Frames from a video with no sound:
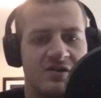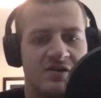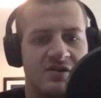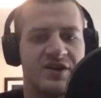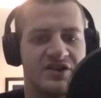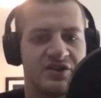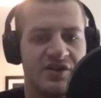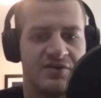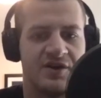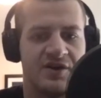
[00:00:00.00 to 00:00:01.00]
but he's only
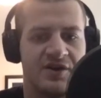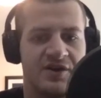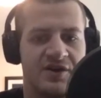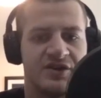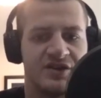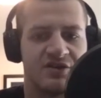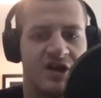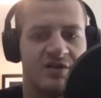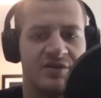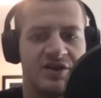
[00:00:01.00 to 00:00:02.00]
3-0, which is
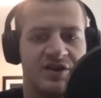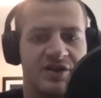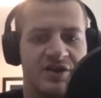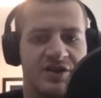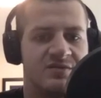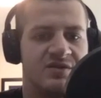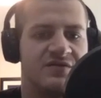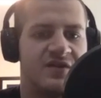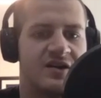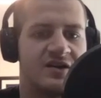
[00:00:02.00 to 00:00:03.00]
incredibly green to be
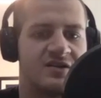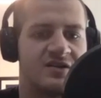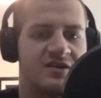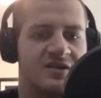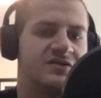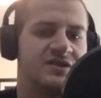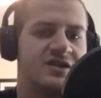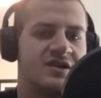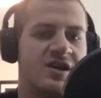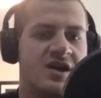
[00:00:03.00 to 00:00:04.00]
fighting in the UFC.